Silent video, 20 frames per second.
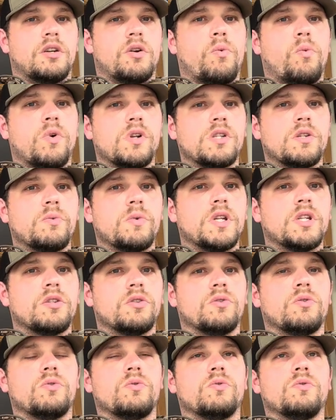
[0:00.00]
What do we
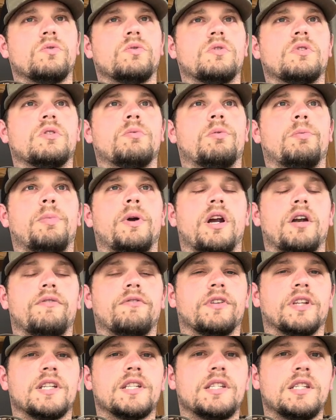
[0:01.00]
do to prepare
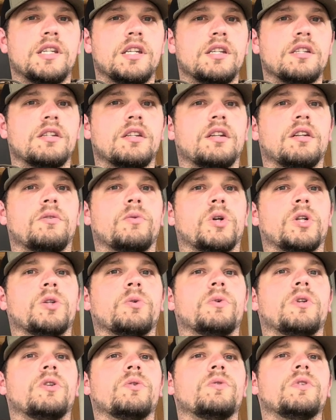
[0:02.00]
for the season? What do
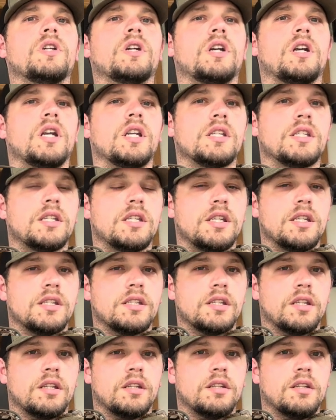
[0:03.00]
we do during
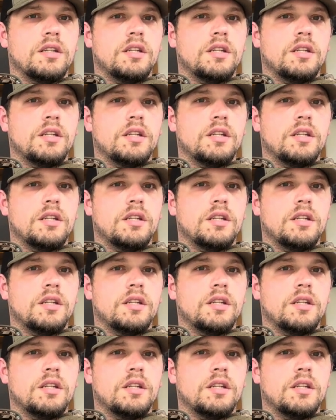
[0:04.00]
season?